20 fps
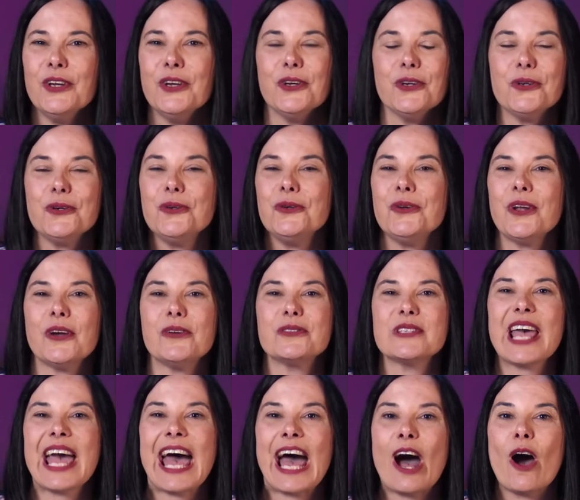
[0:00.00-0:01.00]
Who knows
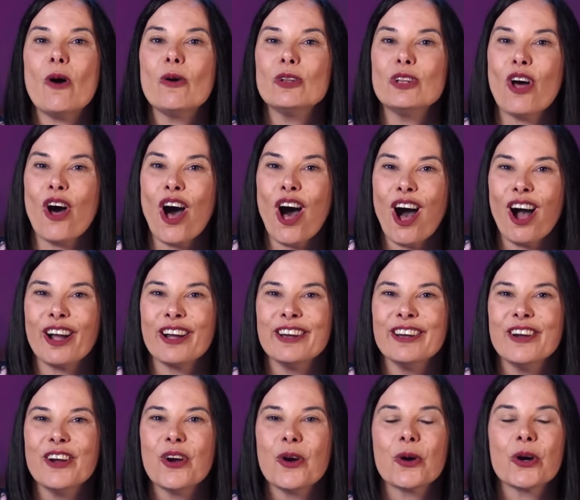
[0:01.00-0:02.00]
how long
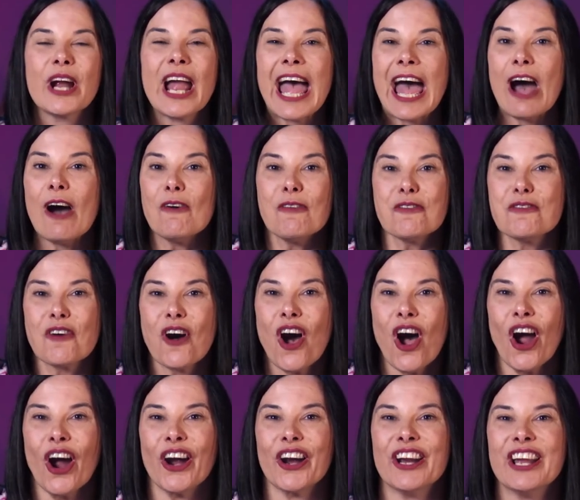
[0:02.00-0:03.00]
or how
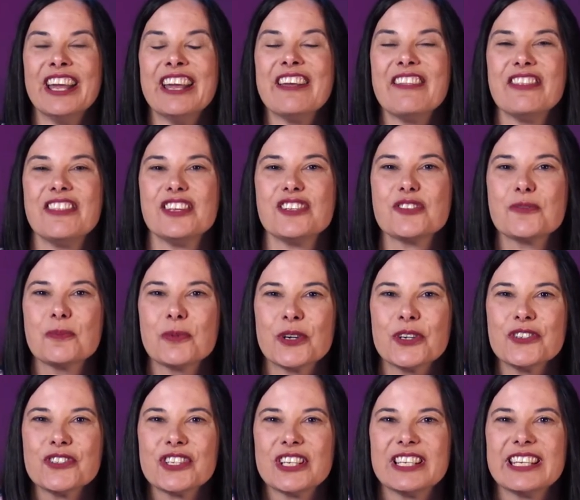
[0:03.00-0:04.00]
far this
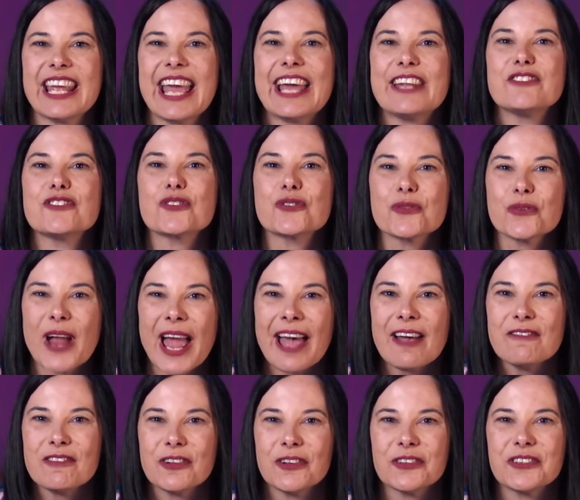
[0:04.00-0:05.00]
merchant had
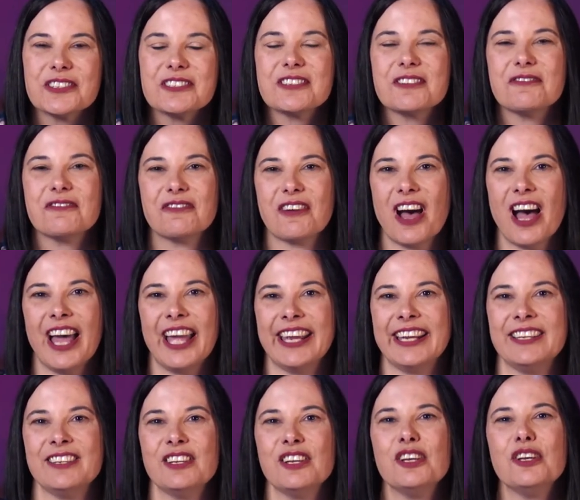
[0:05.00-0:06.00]
traveled to
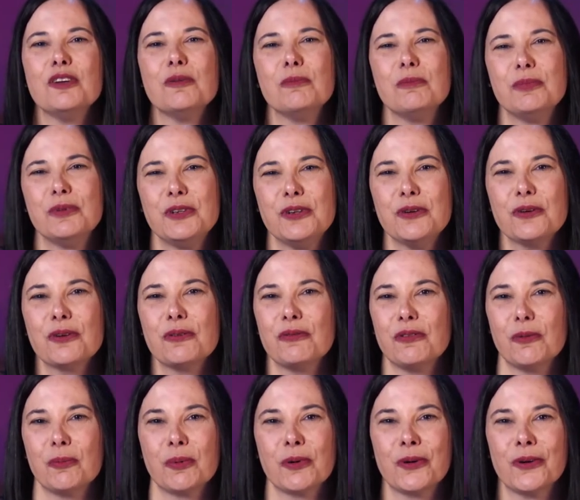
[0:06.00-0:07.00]
find
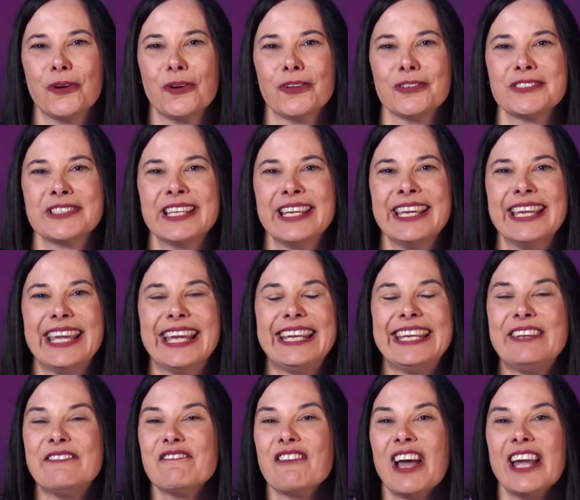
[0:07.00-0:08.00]
beautiful pearls, and
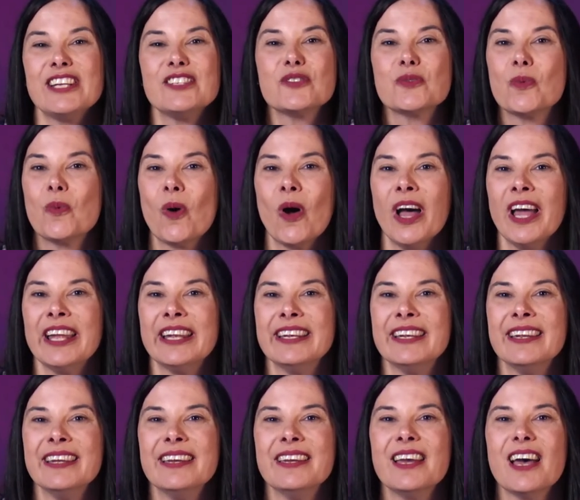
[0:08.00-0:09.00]
he finds one
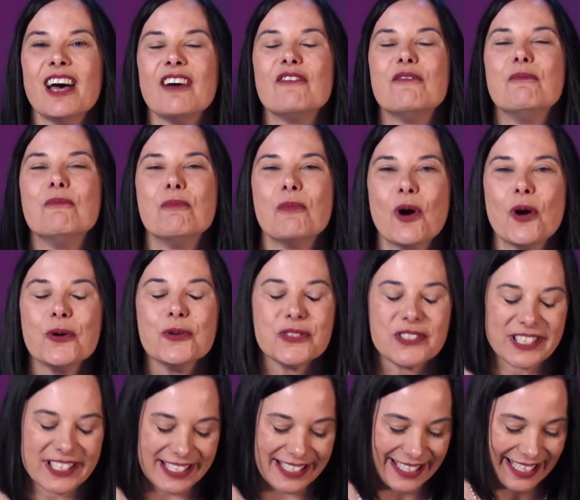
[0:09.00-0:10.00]
of
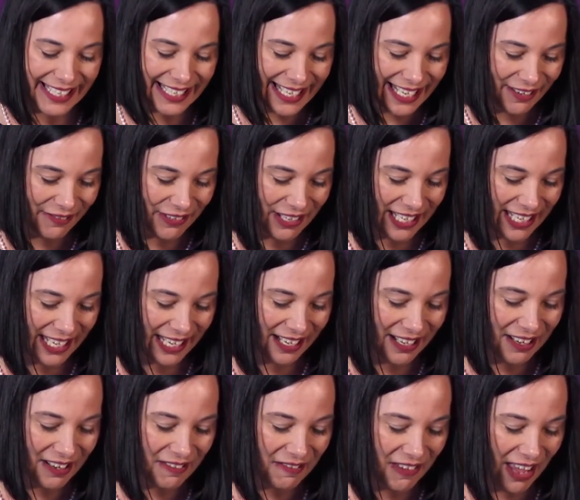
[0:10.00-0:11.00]
most significant
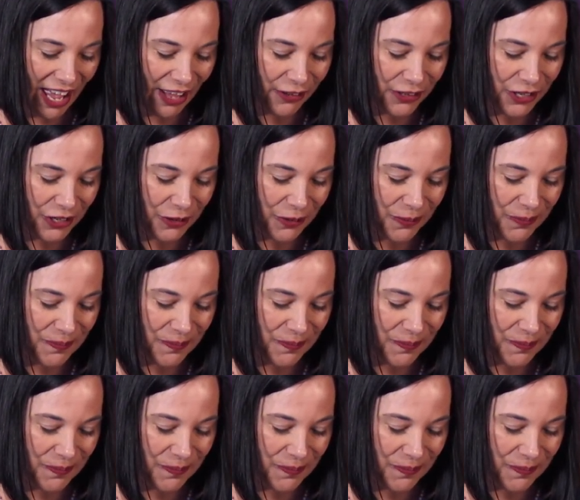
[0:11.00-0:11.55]
value.